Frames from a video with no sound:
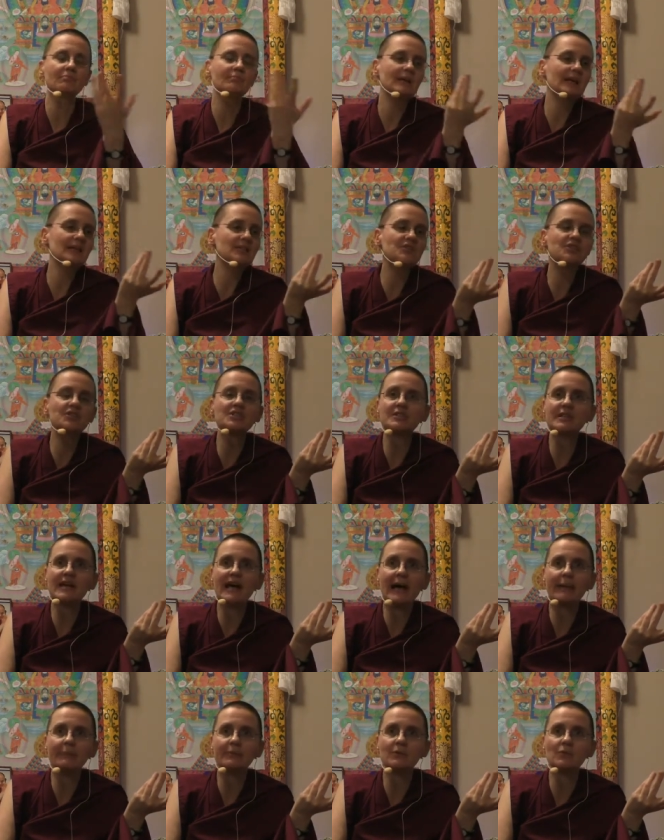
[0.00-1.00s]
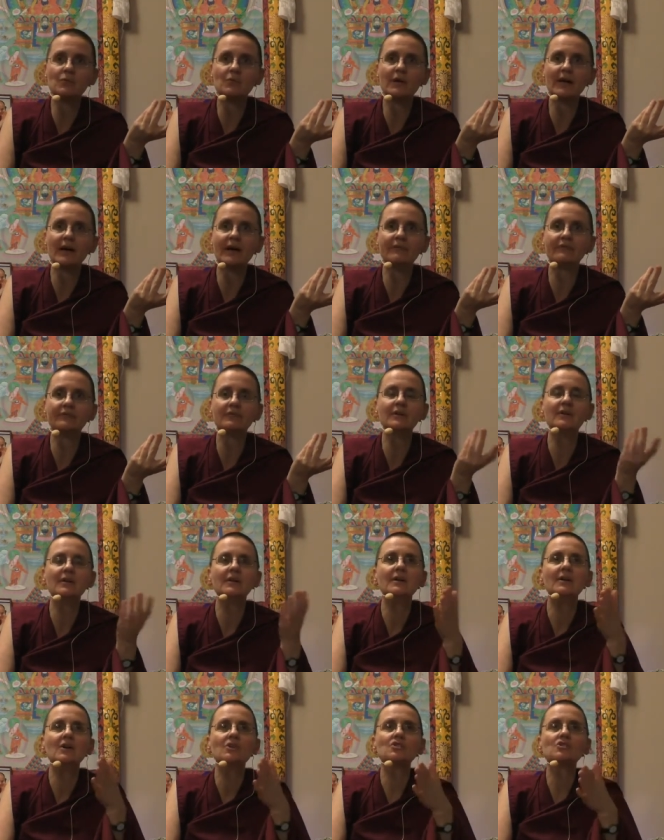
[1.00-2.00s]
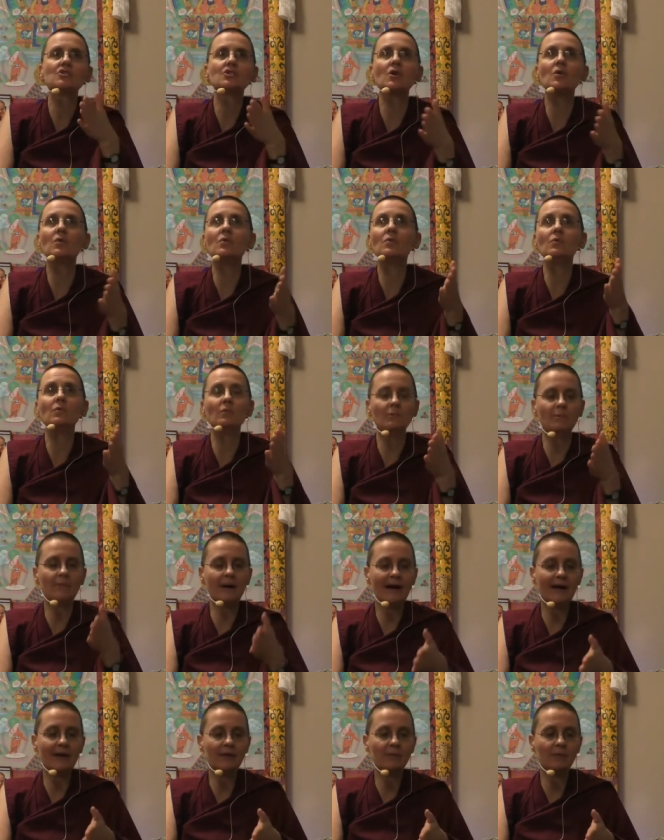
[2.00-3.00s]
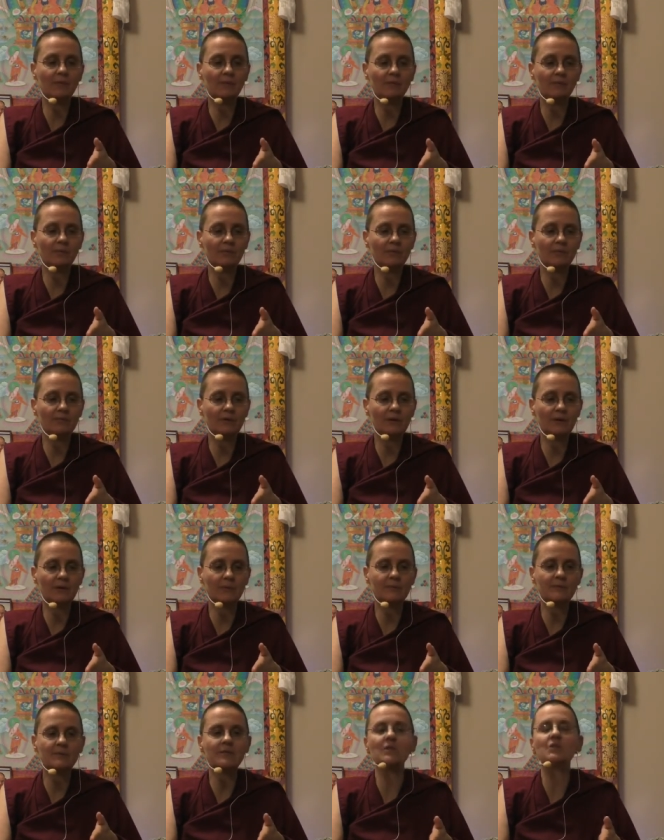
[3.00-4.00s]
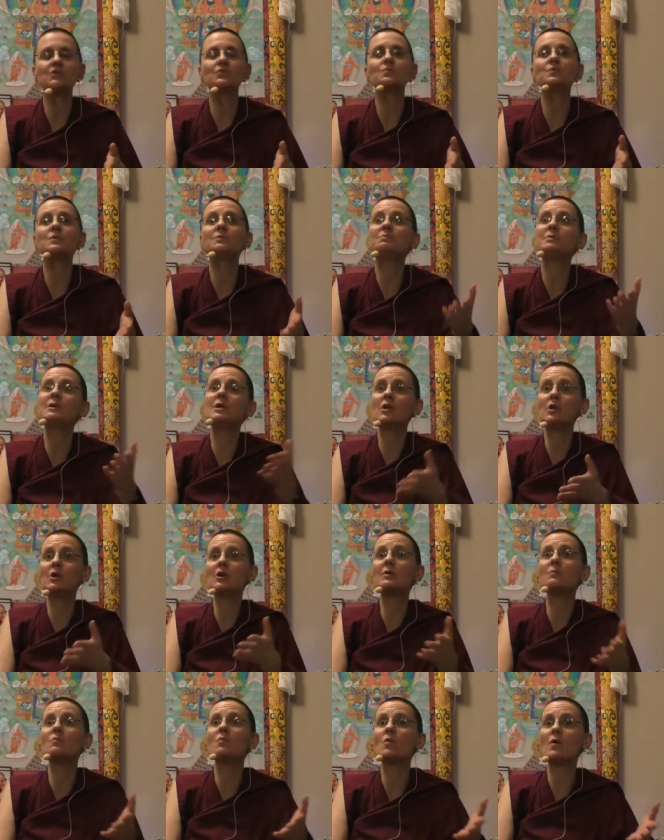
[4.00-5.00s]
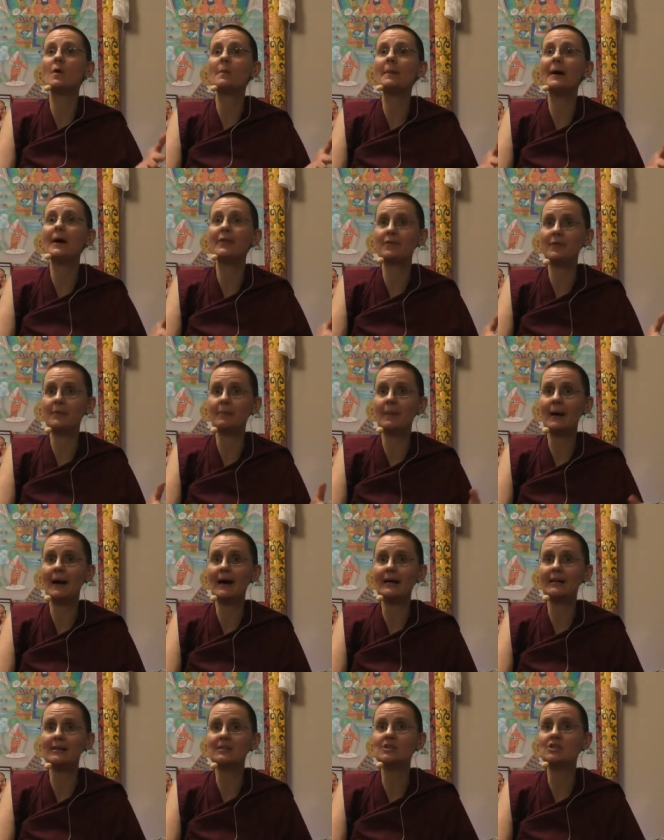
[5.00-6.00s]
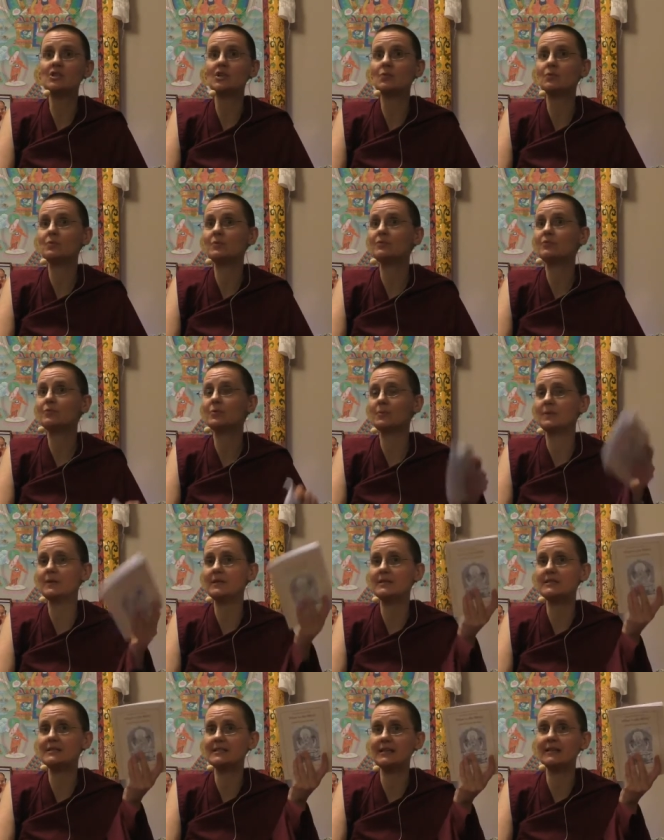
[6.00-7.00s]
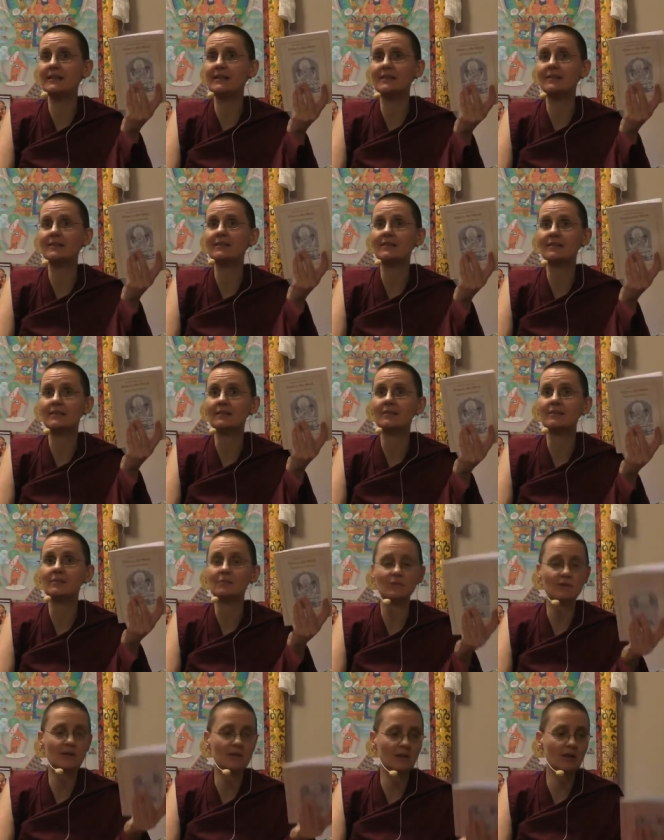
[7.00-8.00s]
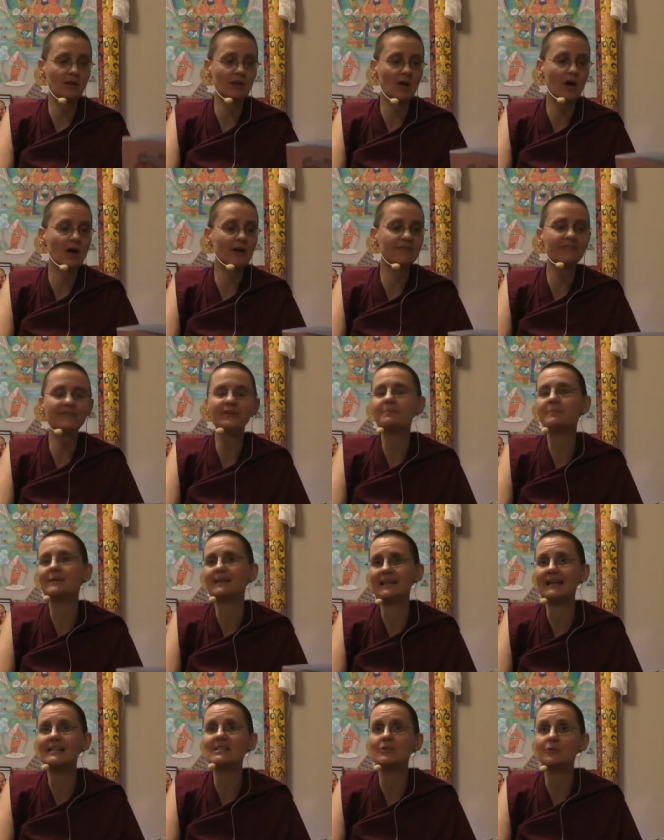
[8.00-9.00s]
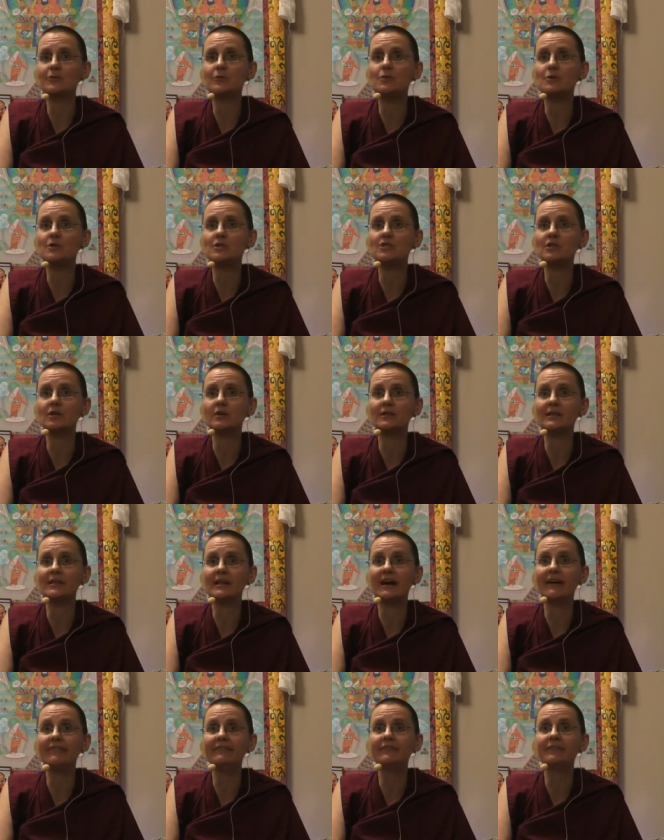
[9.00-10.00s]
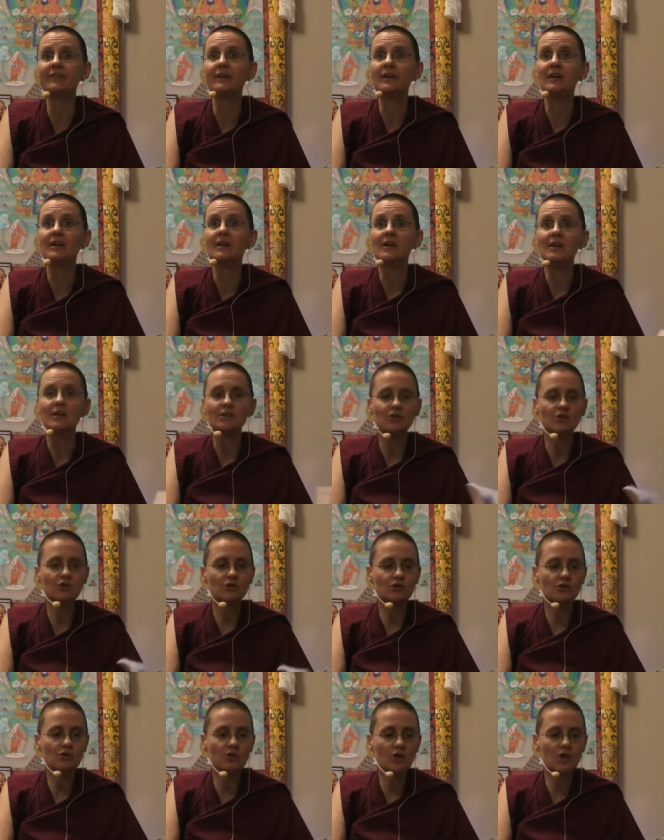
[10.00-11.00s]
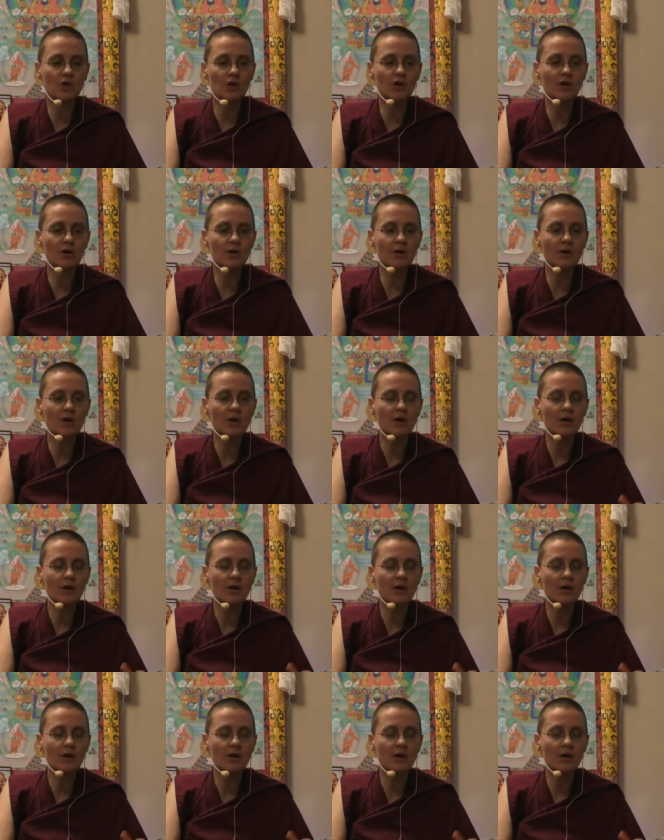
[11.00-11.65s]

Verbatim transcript: That's just a habit we have. So my recommendation would be learn more about the mind. So we've already done a lot of it, but that's of course not enough. So to learn,